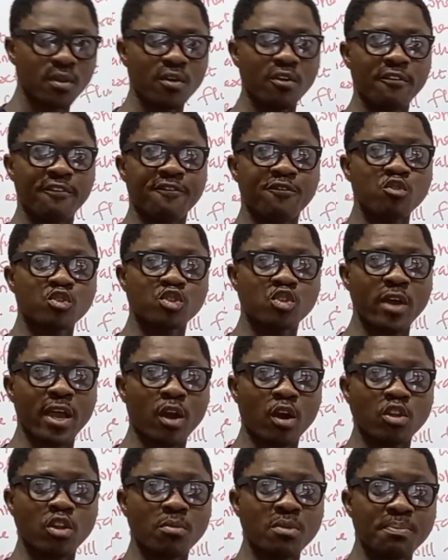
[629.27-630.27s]
future
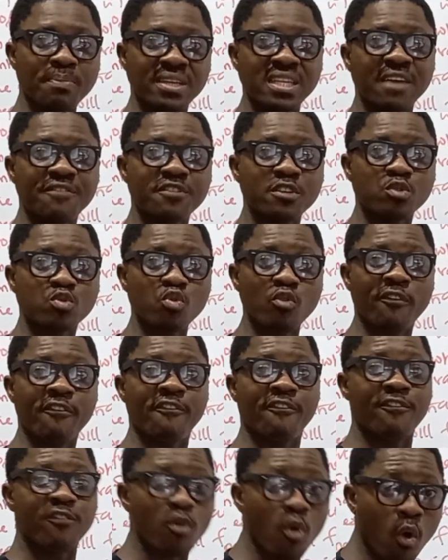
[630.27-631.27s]
economic benefit to
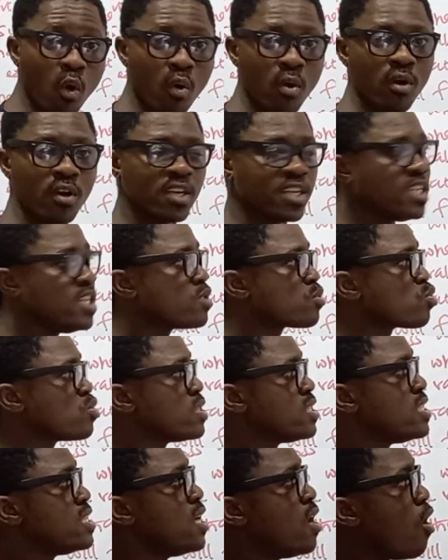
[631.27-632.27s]
flow into
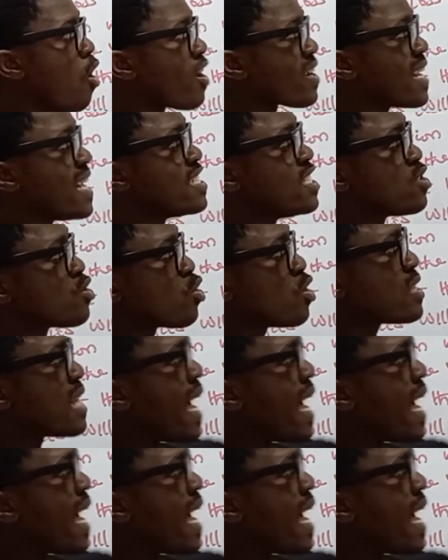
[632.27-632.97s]
the organization